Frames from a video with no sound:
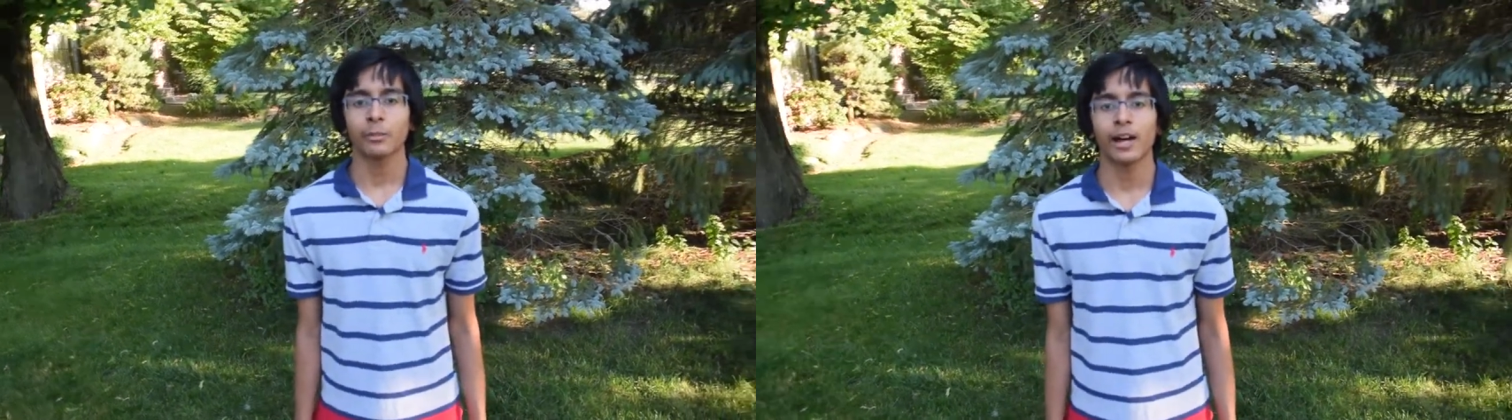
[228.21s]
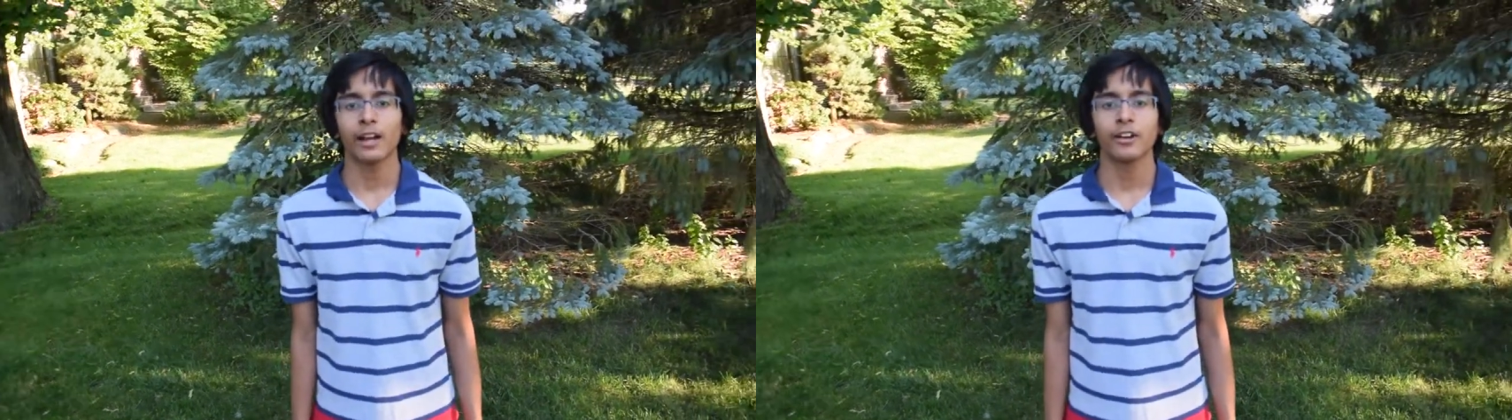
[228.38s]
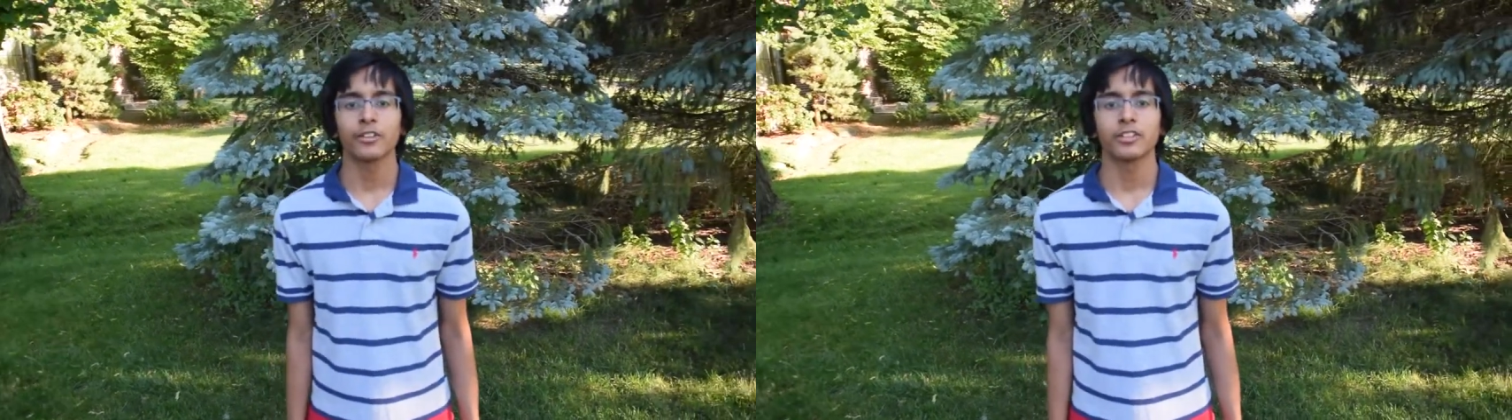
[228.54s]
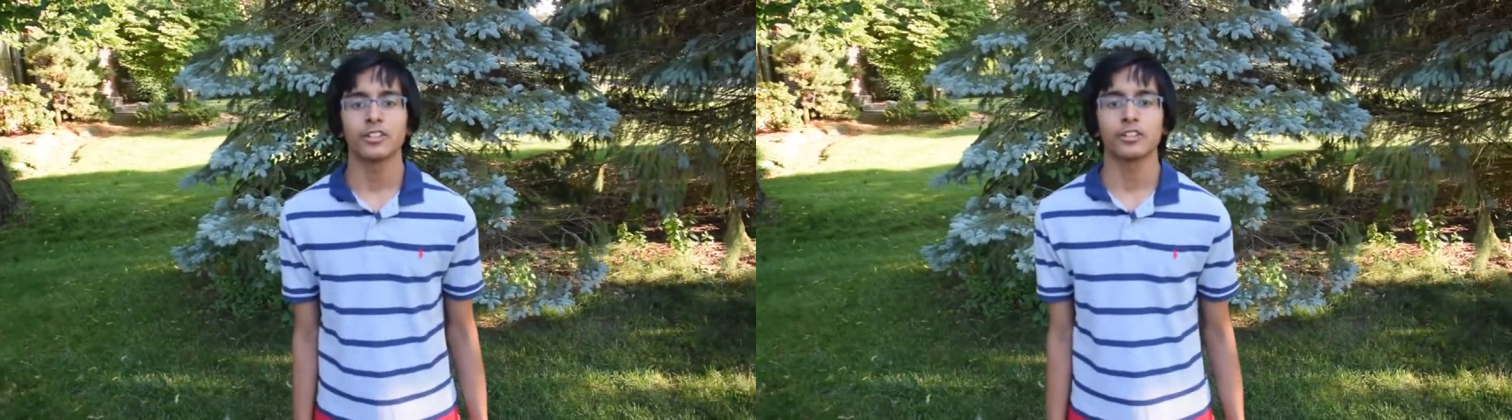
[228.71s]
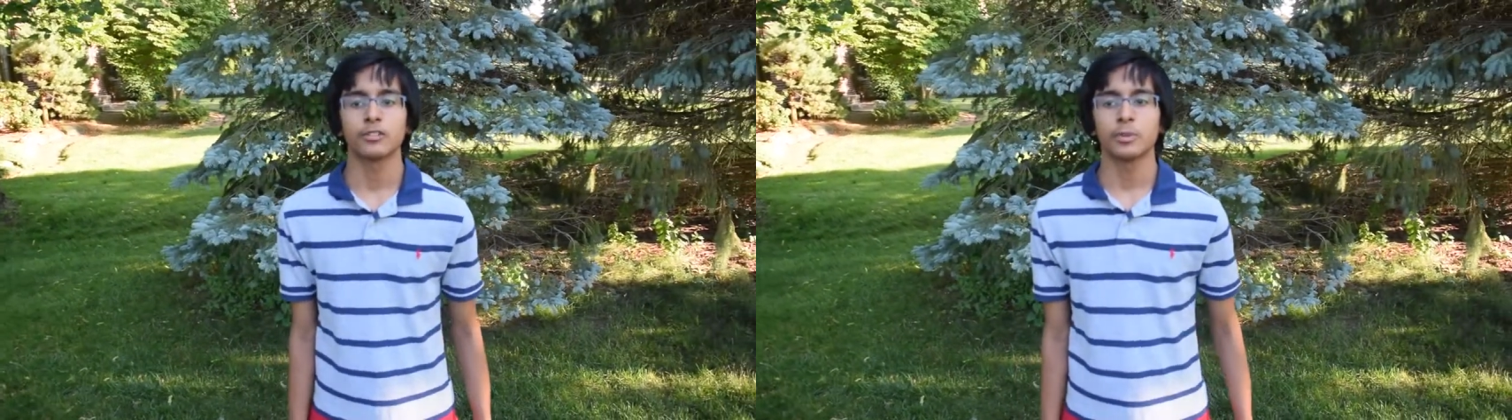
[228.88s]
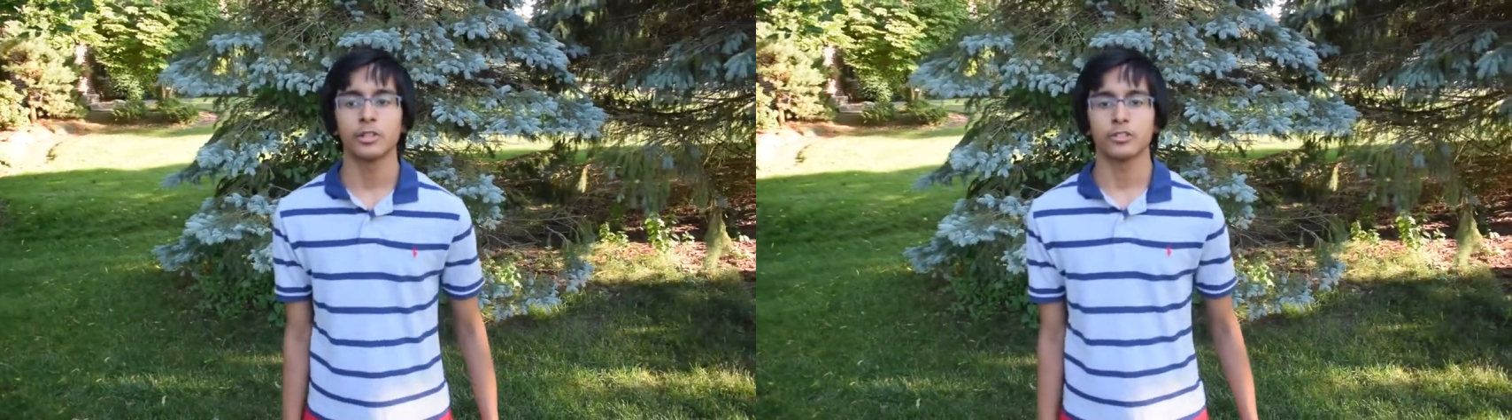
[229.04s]
matters and
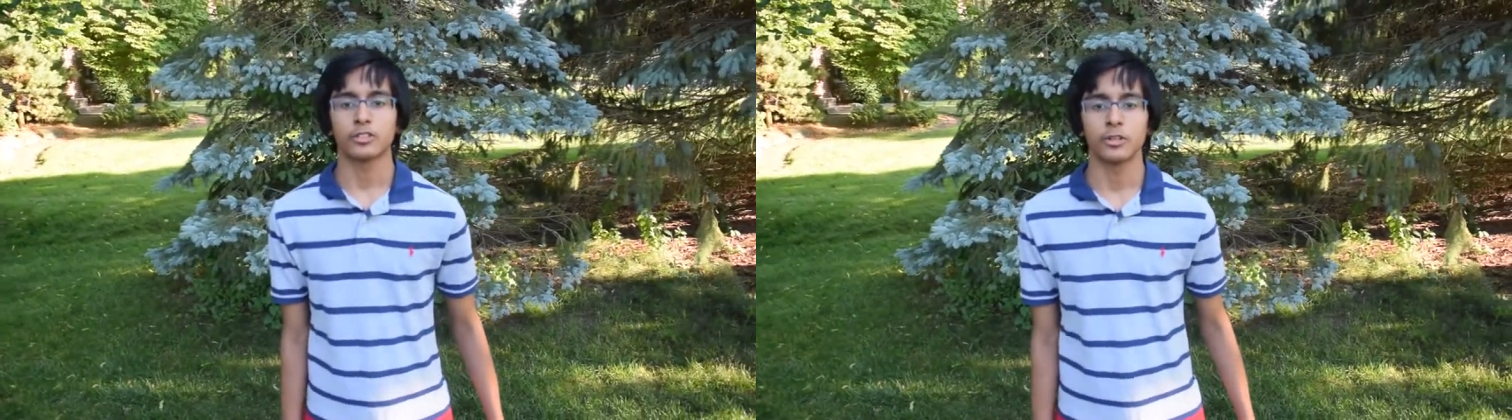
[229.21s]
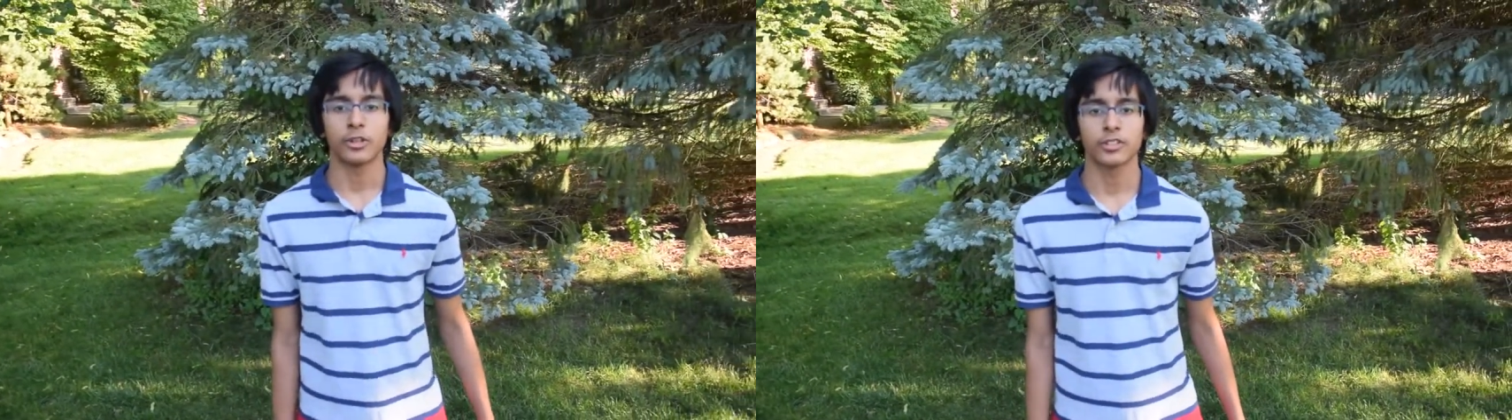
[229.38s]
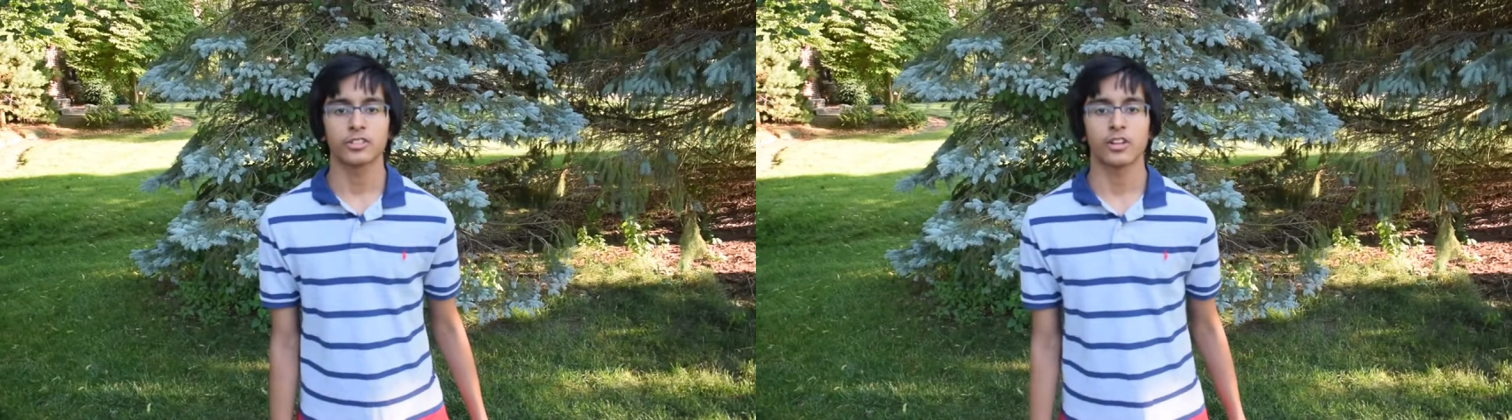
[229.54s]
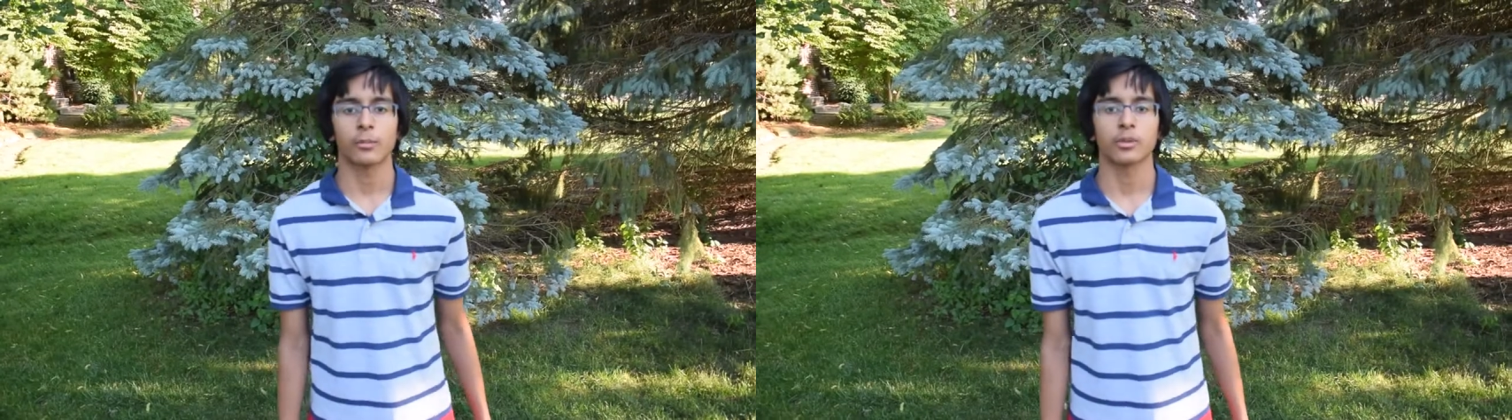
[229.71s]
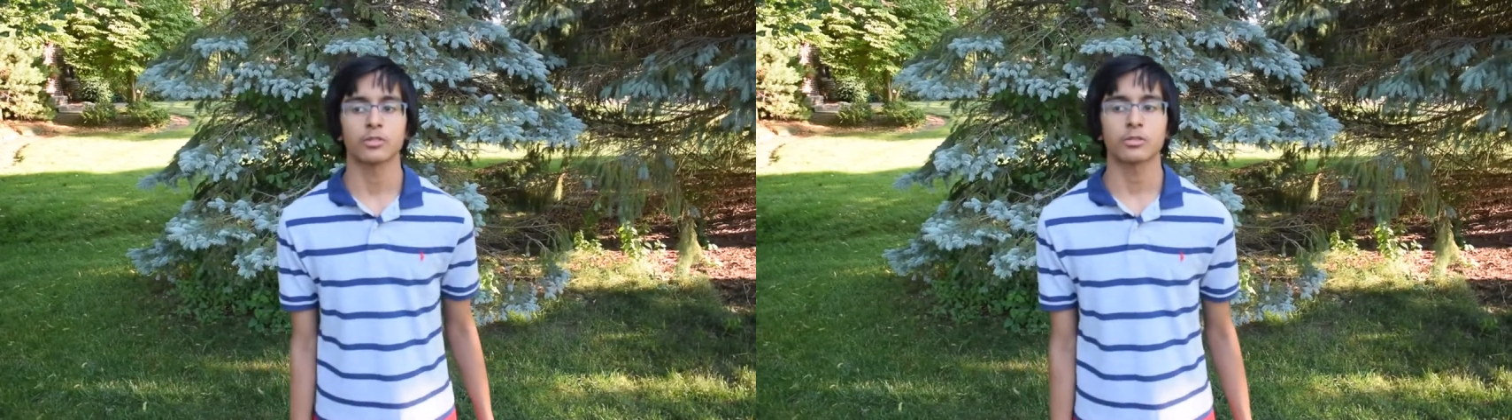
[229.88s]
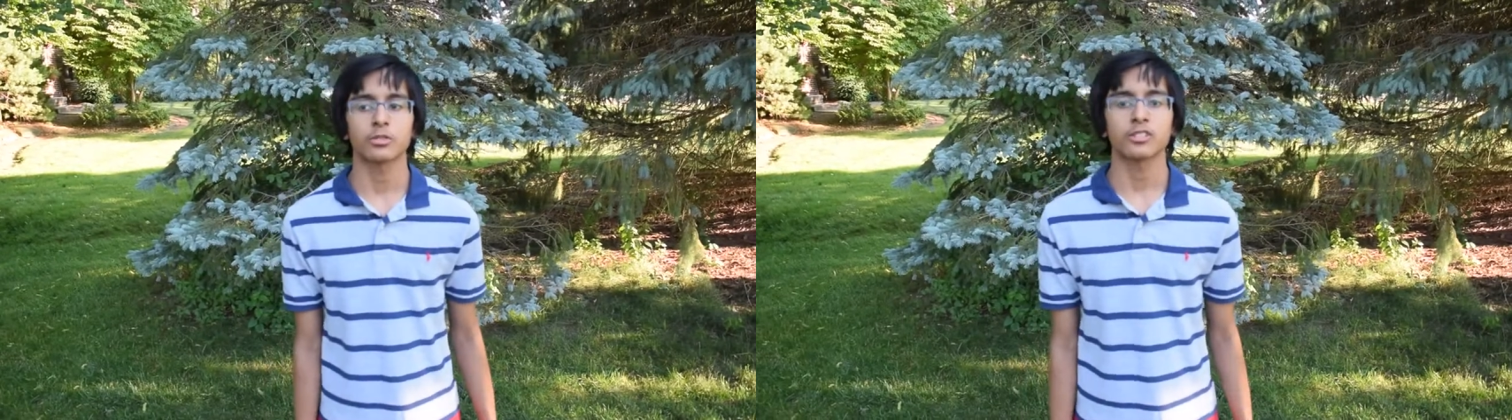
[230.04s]
disputes during the summer
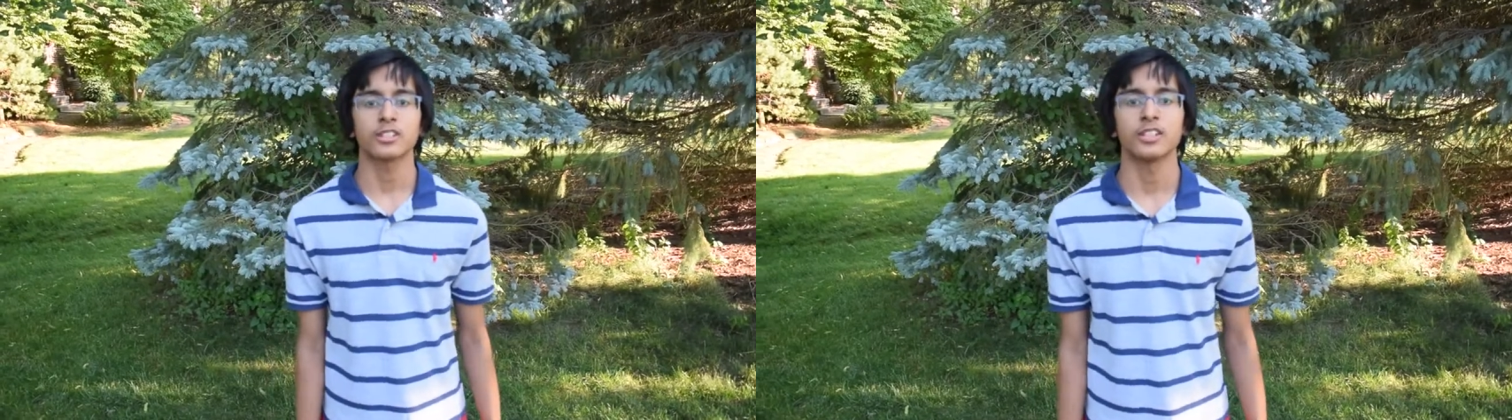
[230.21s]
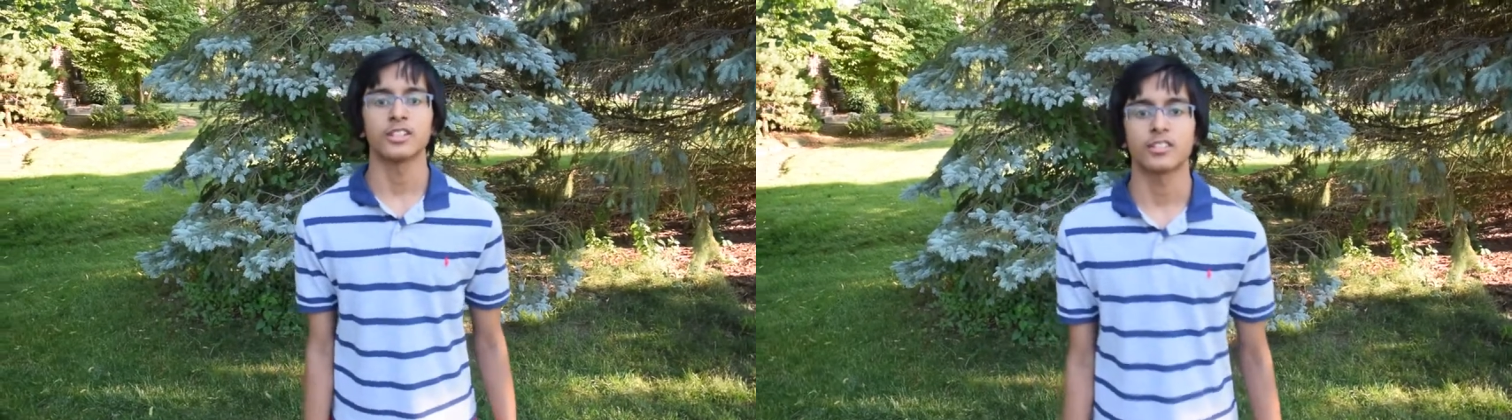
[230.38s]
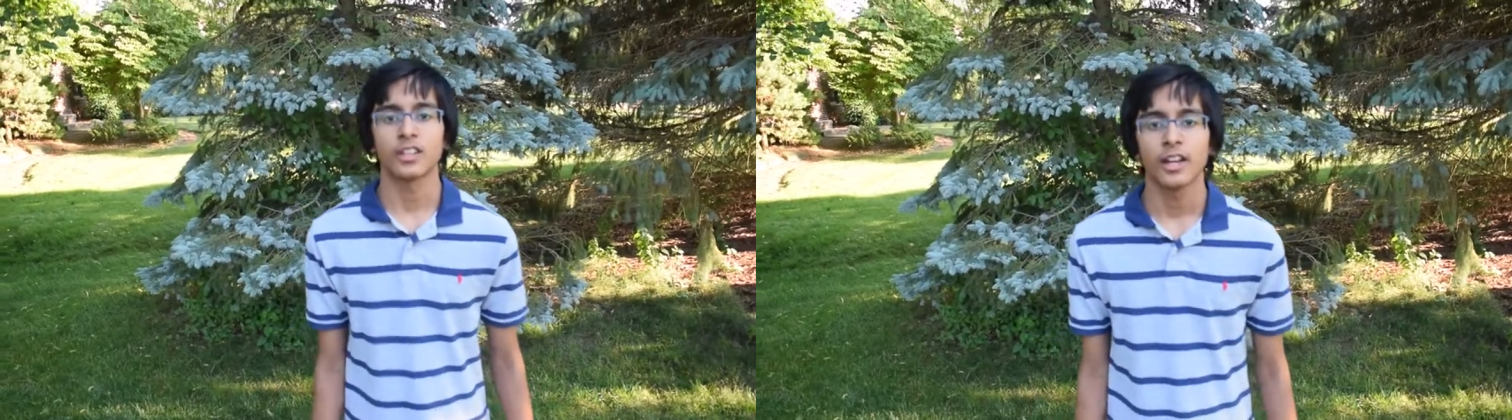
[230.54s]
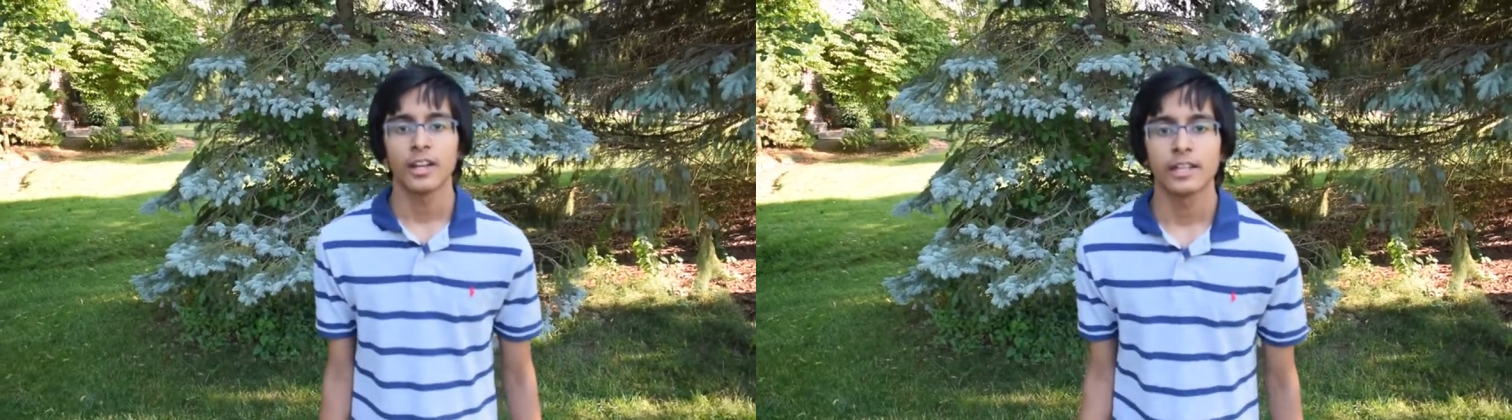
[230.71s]
solstice.